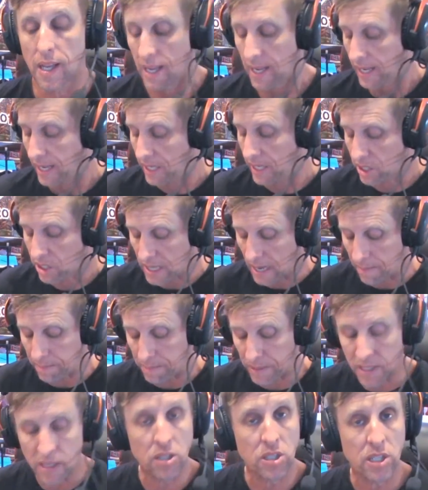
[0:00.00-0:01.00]
is
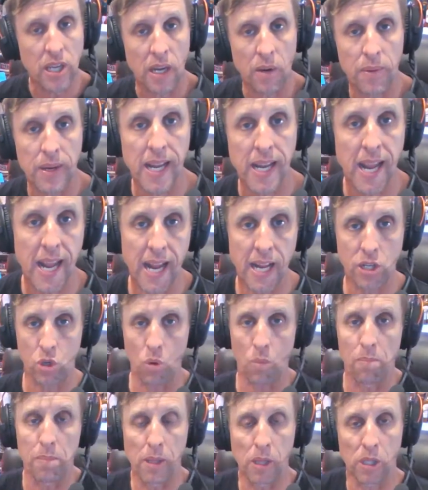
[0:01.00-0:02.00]
something that's going to enhance your
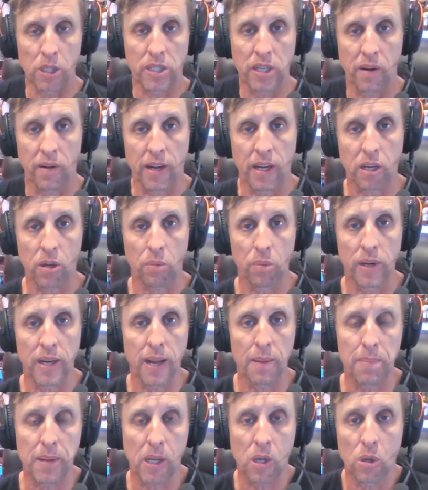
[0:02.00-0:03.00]
military career,
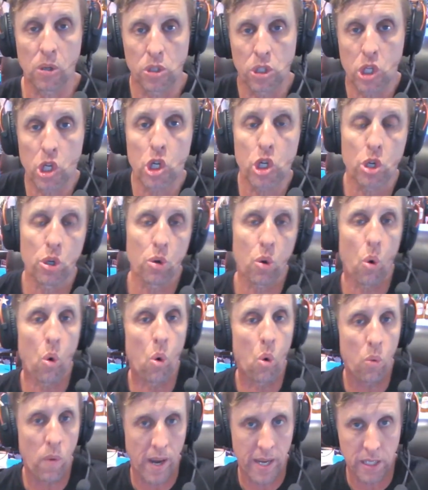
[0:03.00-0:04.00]
because you should
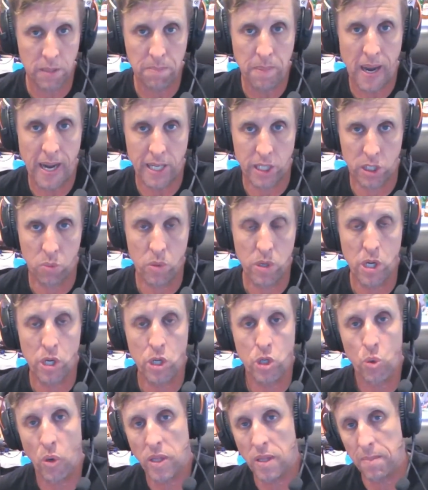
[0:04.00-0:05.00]
always base, when you
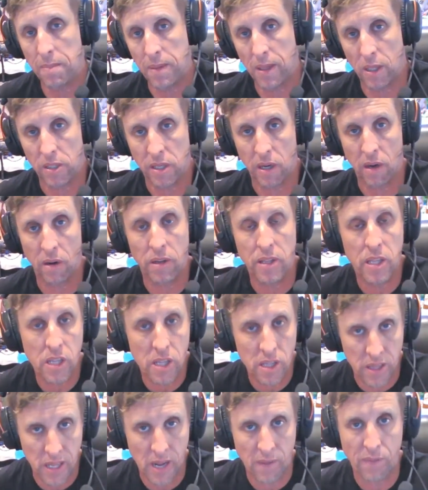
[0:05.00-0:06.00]
join the military, that you're
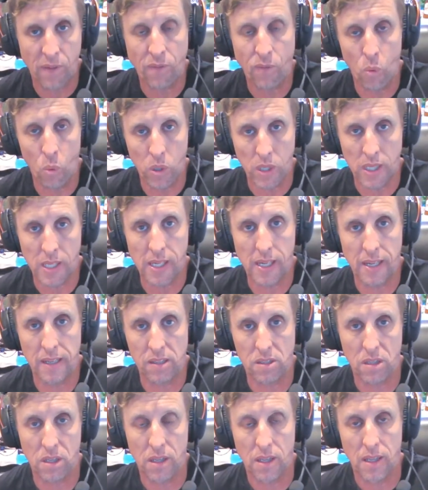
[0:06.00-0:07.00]
there for 40 years.